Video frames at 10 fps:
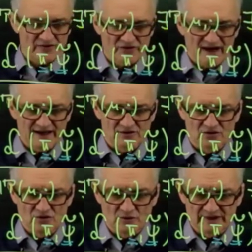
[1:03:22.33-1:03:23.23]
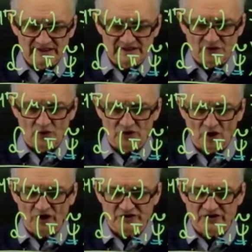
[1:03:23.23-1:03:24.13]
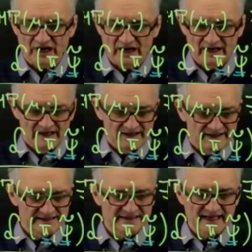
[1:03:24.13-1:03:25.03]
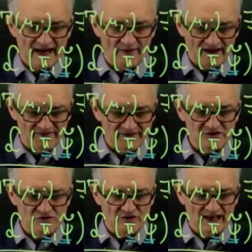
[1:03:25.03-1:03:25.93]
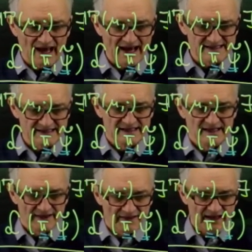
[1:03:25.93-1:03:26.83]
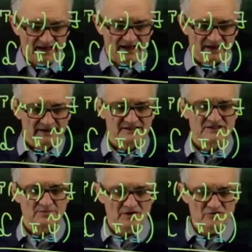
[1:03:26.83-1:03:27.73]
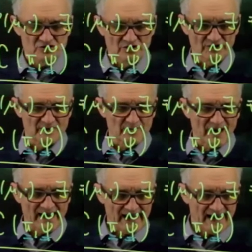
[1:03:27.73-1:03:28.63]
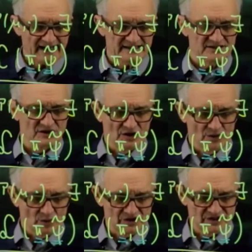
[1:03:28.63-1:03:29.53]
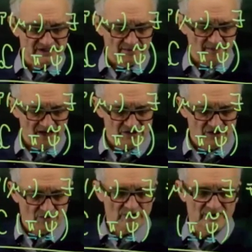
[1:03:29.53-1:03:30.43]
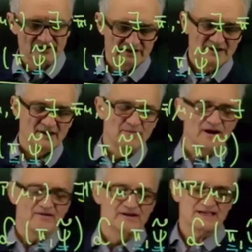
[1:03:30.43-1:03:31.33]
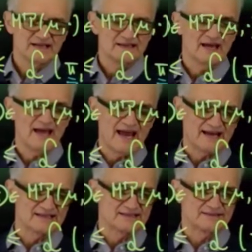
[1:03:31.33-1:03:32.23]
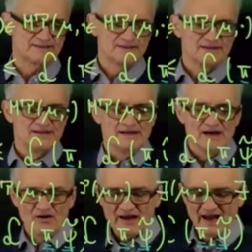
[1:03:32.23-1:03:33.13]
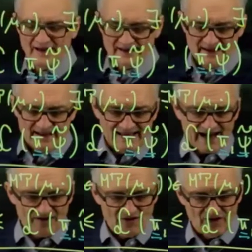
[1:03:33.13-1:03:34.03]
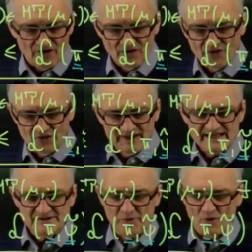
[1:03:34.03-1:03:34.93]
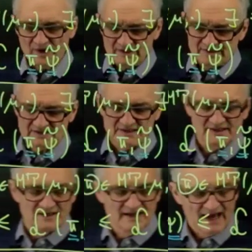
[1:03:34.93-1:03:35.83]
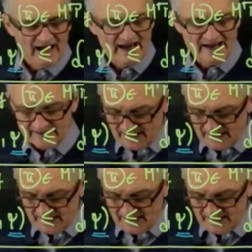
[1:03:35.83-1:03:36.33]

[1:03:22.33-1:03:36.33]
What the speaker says: try to do with these four dots here, this is how I visualize the distribution of the pi x, which is a measure with barycenter x. Okay, now for these points, I